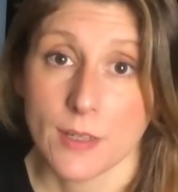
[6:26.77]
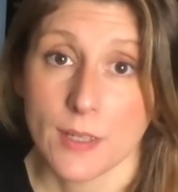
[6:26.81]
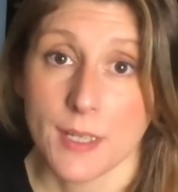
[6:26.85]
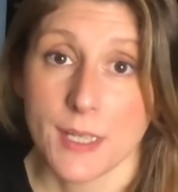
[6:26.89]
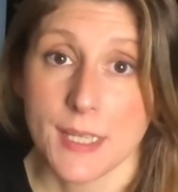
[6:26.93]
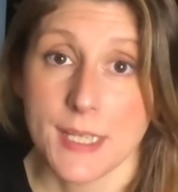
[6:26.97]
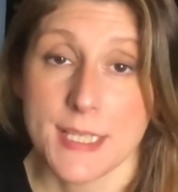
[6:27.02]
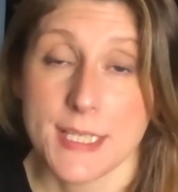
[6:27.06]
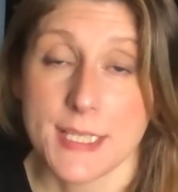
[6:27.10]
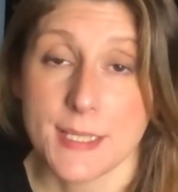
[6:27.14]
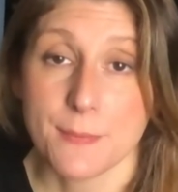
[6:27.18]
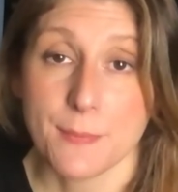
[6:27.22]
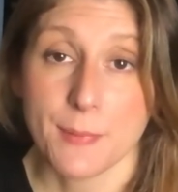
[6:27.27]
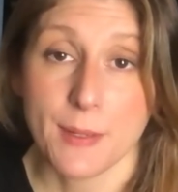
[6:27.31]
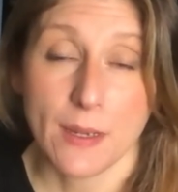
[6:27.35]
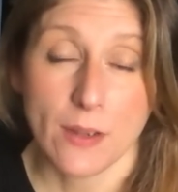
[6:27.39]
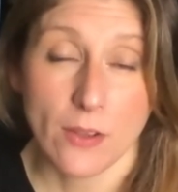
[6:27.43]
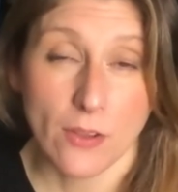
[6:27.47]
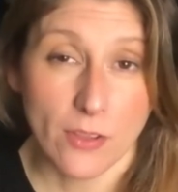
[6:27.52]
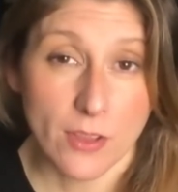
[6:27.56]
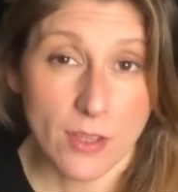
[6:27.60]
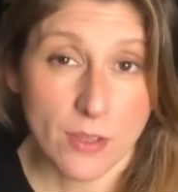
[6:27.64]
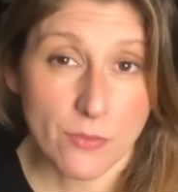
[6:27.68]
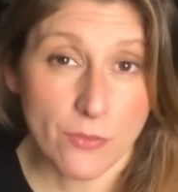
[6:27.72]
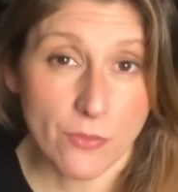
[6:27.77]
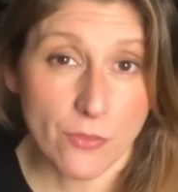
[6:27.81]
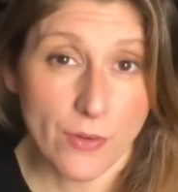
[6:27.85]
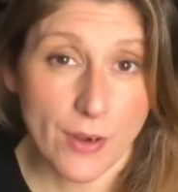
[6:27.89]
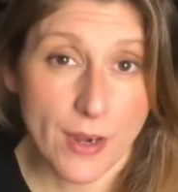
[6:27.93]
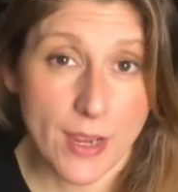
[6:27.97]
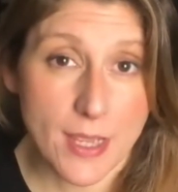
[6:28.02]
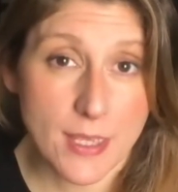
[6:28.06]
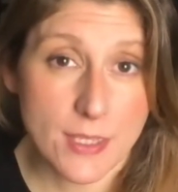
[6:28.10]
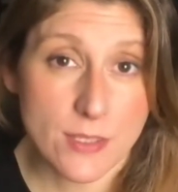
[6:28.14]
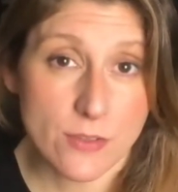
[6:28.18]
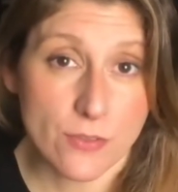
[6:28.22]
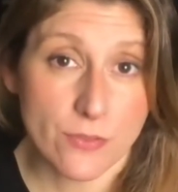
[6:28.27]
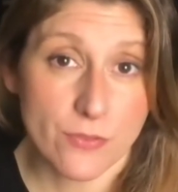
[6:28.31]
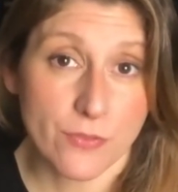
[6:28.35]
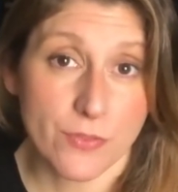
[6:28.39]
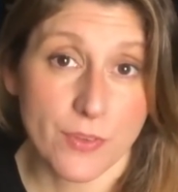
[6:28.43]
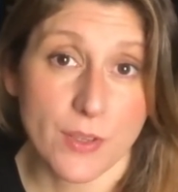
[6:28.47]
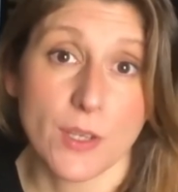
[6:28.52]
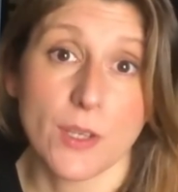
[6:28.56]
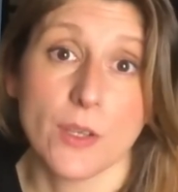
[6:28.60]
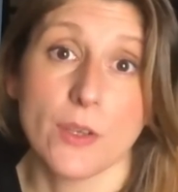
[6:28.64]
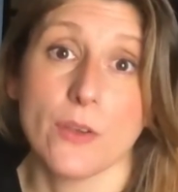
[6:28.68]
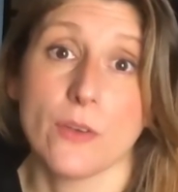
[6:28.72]
is a melodic phrase or
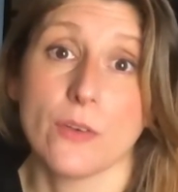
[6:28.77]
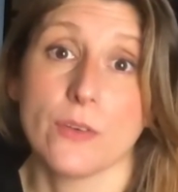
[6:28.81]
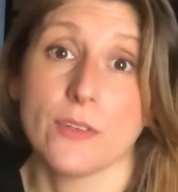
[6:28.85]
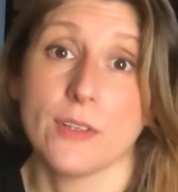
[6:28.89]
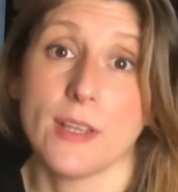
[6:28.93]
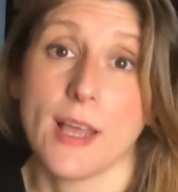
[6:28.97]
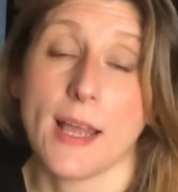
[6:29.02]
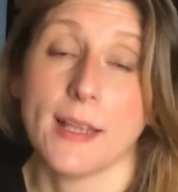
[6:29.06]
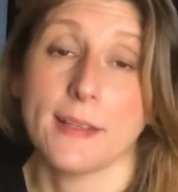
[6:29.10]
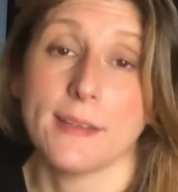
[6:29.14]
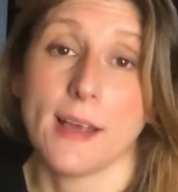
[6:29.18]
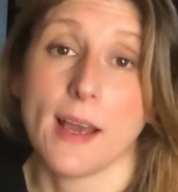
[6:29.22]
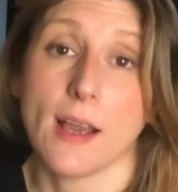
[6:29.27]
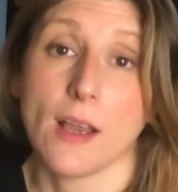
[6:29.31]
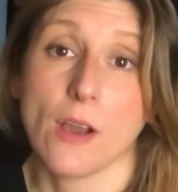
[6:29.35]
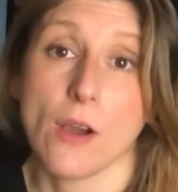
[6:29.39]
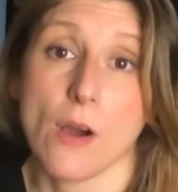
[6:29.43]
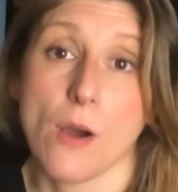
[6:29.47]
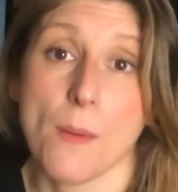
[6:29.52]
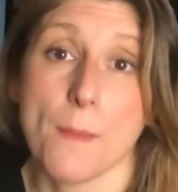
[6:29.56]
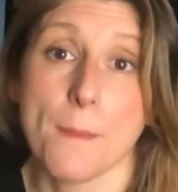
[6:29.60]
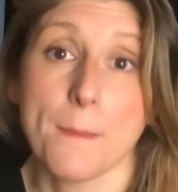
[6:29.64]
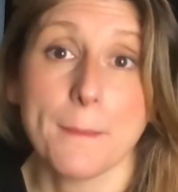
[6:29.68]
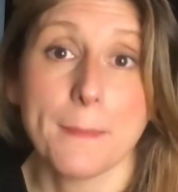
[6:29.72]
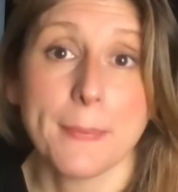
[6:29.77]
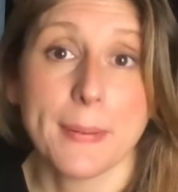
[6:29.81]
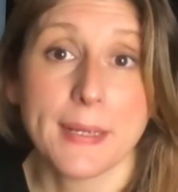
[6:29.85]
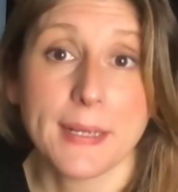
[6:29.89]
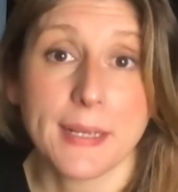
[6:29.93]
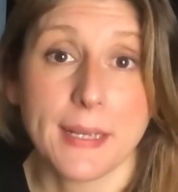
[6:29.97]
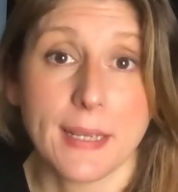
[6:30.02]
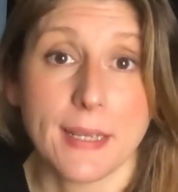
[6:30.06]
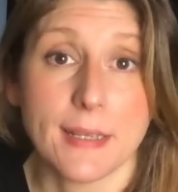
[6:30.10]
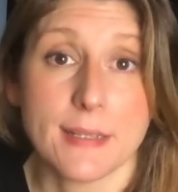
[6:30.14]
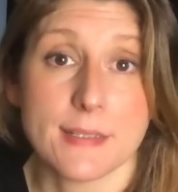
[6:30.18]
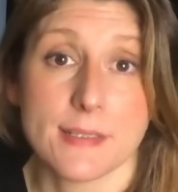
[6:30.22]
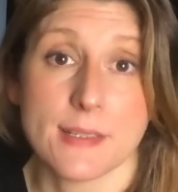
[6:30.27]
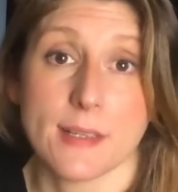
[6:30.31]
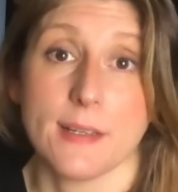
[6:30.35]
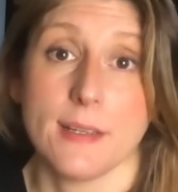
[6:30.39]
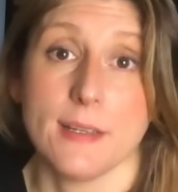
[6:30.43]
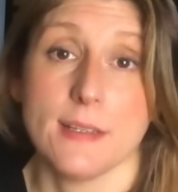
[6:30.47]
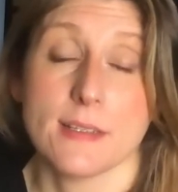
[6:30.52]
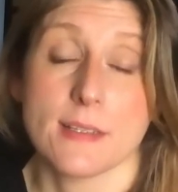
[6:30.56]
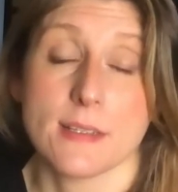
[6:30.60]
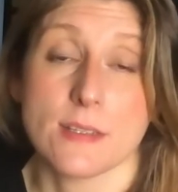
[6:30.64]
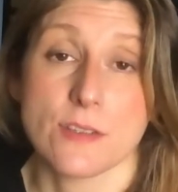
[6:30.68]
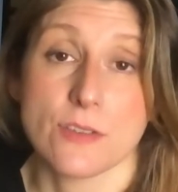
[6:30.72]
figure that accompanies and
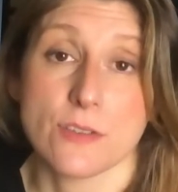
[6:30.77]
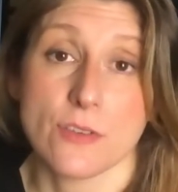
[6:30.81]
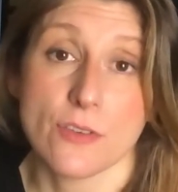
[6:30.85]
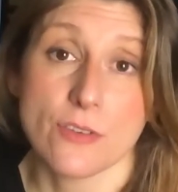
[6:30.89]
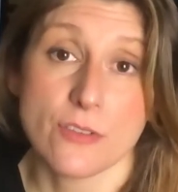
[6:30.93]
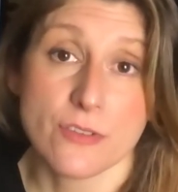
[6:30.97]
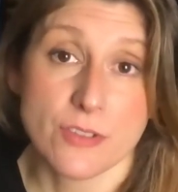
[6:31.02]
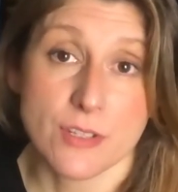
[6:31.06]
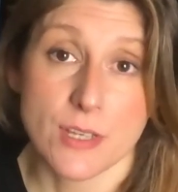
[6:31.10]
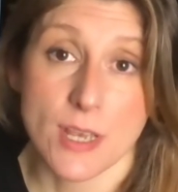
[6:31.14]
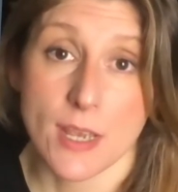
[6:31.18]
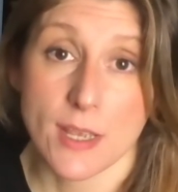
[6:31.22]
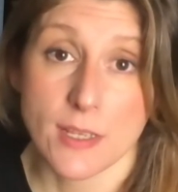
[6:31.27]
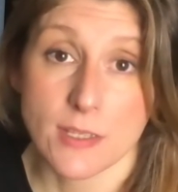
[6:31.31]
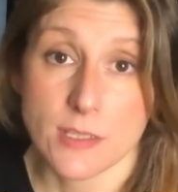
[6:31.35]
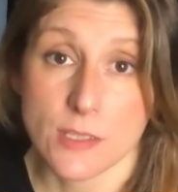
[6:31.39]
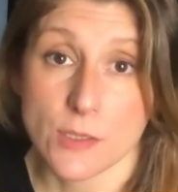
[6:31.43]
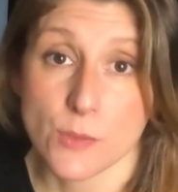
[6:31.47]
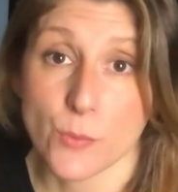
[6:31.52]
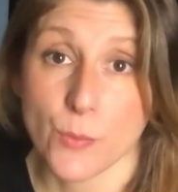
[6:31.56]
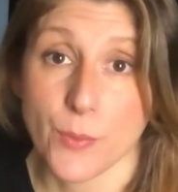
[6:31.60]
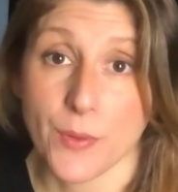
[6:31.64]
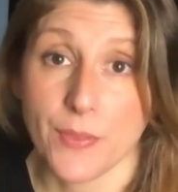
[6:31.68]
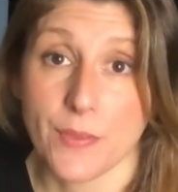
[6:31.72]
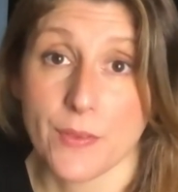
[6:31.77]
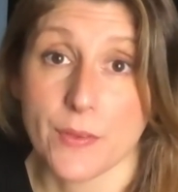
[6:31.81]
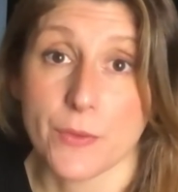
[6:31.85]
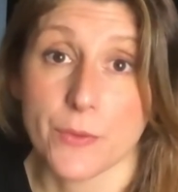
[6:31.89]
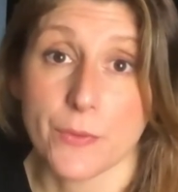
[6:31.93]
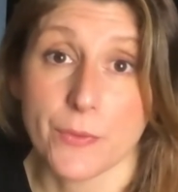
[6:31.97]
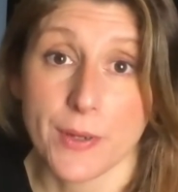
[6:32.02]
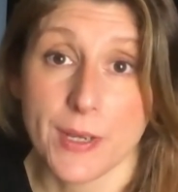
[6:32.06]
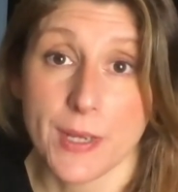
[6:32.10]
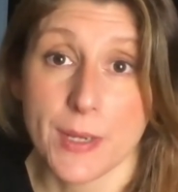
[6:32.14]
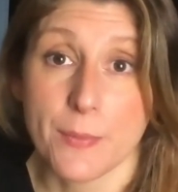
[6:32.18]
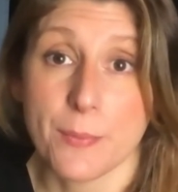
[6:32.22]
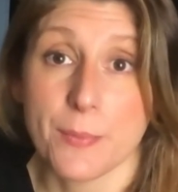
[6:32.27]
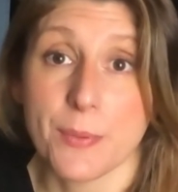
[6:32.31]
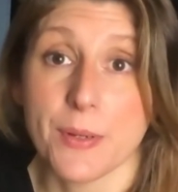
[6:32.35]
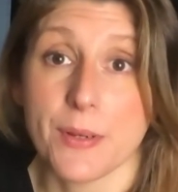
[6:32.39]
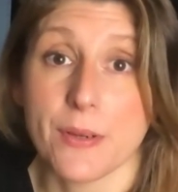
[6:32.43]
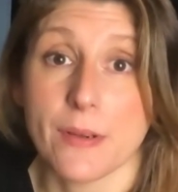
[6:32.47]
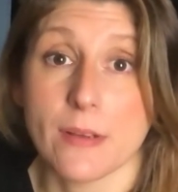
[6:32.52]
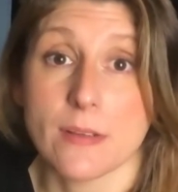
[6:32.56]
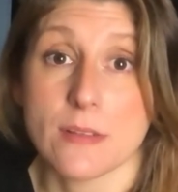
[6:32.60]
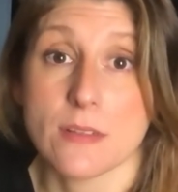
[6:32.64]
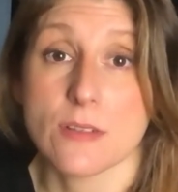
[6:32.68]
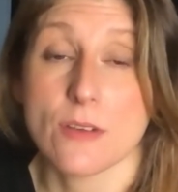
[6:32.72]
is associated with the
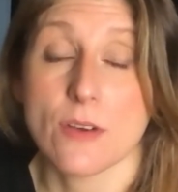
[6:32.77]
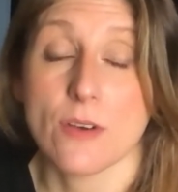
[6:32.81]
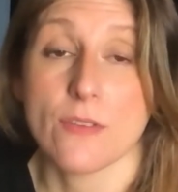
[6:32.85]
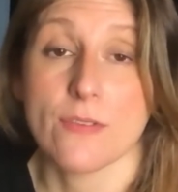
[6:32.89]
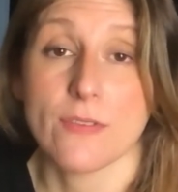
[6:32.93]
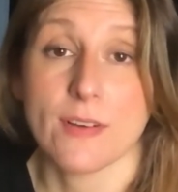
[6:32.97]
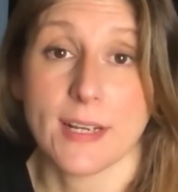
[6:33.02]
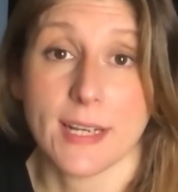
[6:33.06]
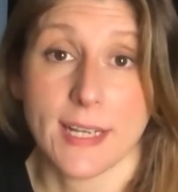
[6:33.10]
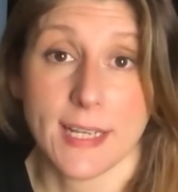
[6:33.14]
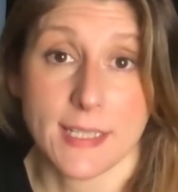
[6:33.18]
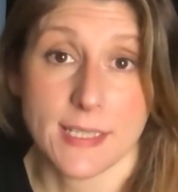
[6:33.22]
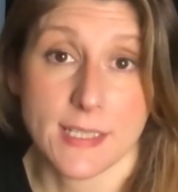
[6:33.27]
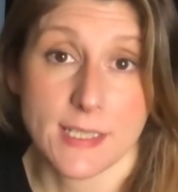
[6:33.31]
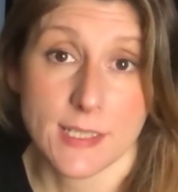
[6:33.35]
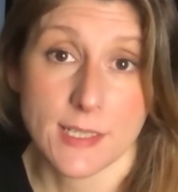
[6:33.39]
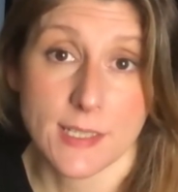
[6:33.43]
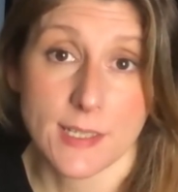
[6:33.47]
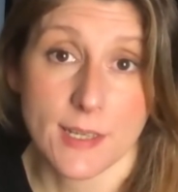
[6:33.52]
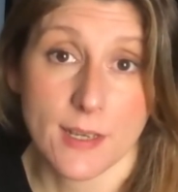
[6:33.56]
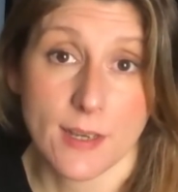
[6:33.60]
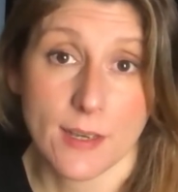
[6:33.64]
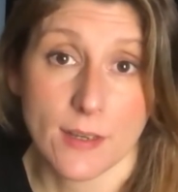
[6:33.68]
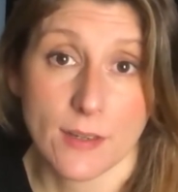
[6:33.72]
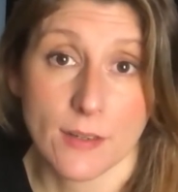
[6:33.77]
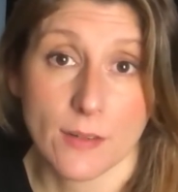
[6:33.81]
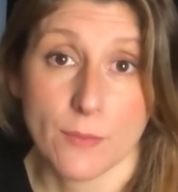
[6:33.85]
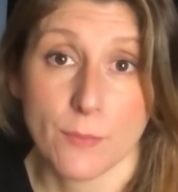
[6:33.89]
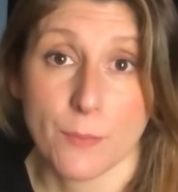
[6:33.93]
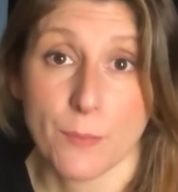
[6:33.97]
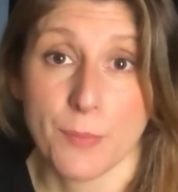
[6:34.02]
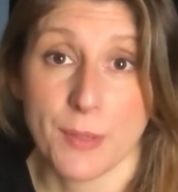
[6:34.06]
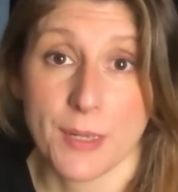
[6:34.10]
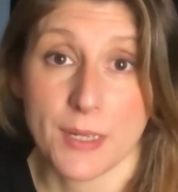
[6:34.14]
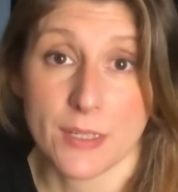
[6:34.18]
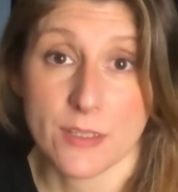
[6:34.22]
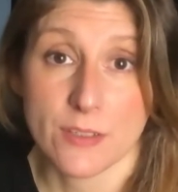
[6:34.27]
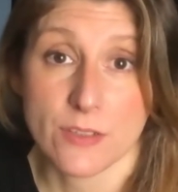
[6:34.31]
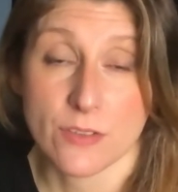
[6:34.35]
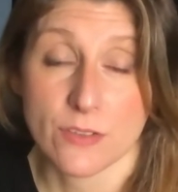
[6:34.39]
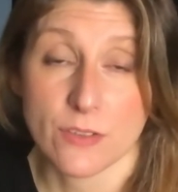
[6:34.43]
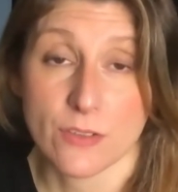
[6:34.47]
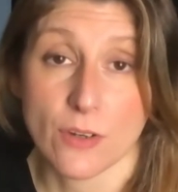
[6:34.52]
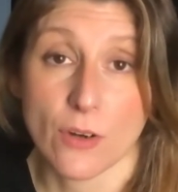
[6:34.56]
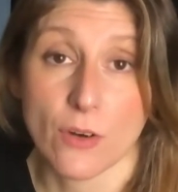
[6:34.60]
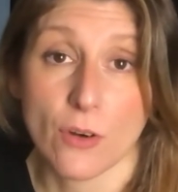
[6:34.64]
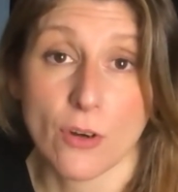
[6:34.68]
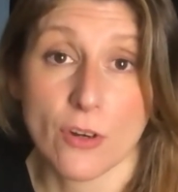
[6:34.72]
reappearance of an idea,
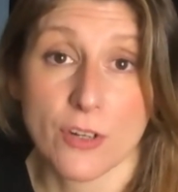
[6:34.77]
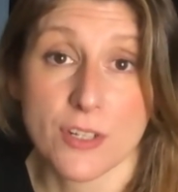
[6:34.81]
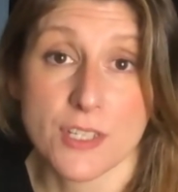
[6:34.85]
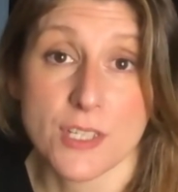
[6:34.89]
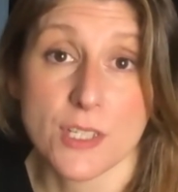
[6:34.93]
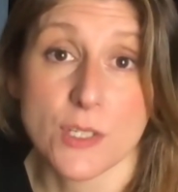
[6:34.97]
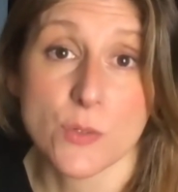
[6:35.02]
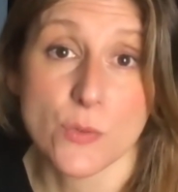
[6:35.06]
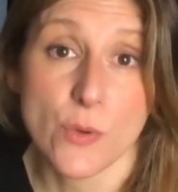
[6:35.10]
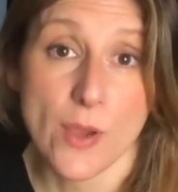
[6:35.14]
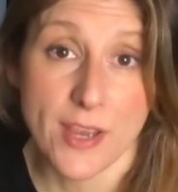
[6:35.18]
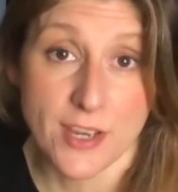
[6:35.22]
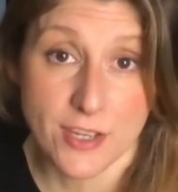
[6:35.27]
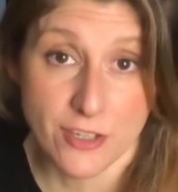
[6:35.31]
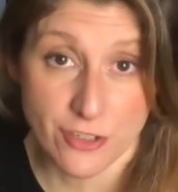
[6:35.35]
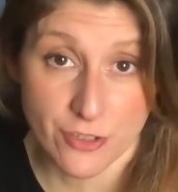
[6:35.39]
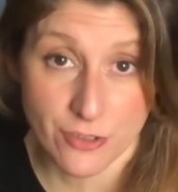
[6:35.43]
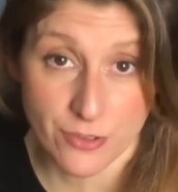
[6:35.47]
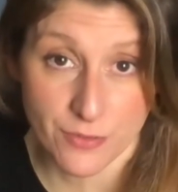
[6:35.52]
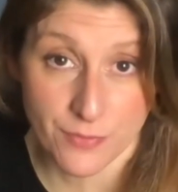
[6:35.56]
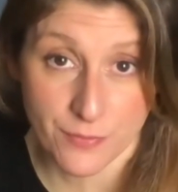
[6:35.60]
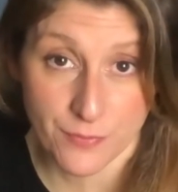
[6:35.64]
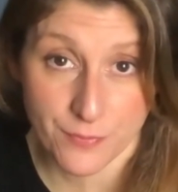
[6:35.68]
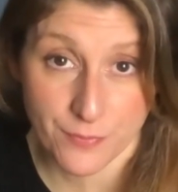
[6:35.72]
person, or situation.